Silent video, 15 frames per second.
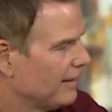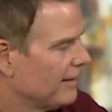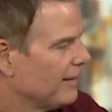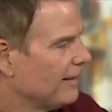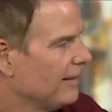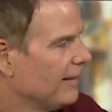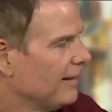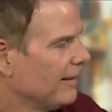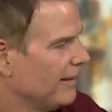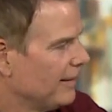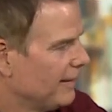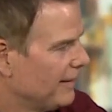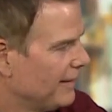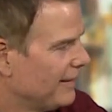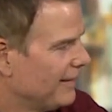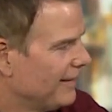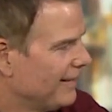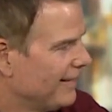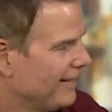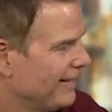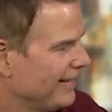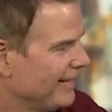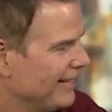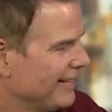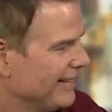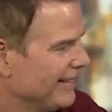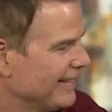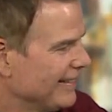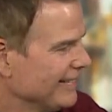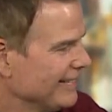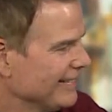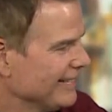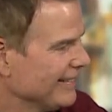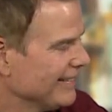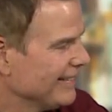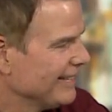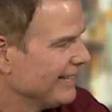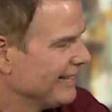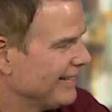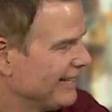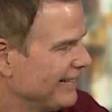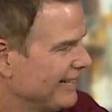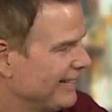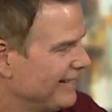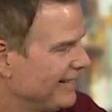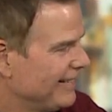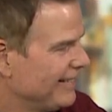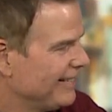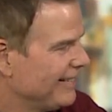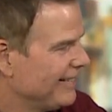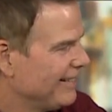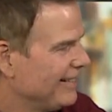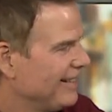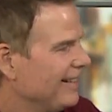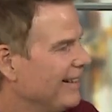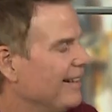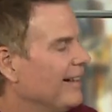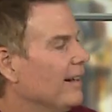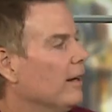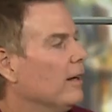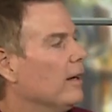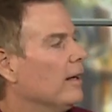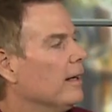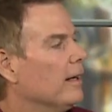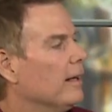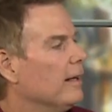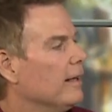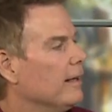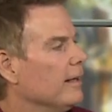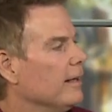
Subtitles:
No words are spoken by the person on screen.